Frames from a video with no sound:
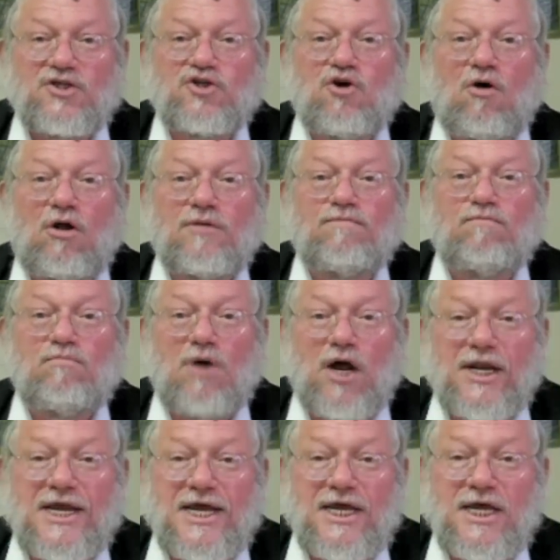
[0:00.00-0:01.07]
It's called
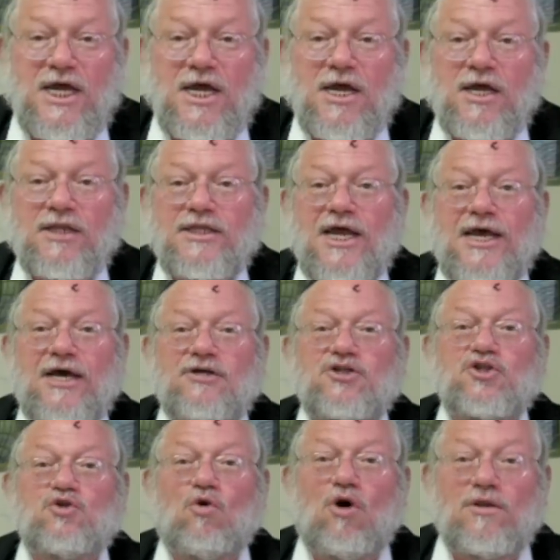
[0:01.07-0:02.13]
money. They
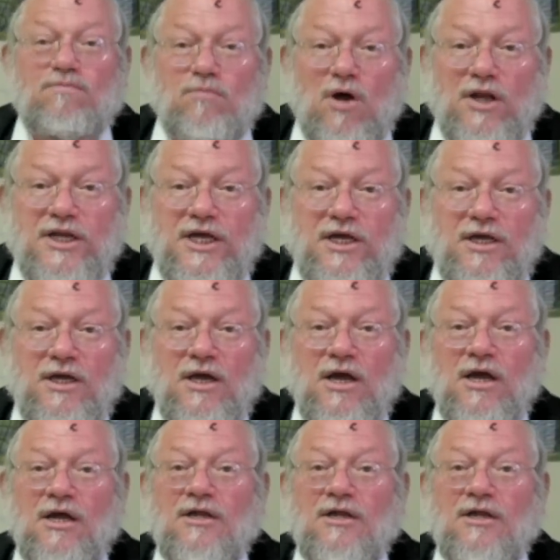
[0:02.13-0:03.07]
extort money.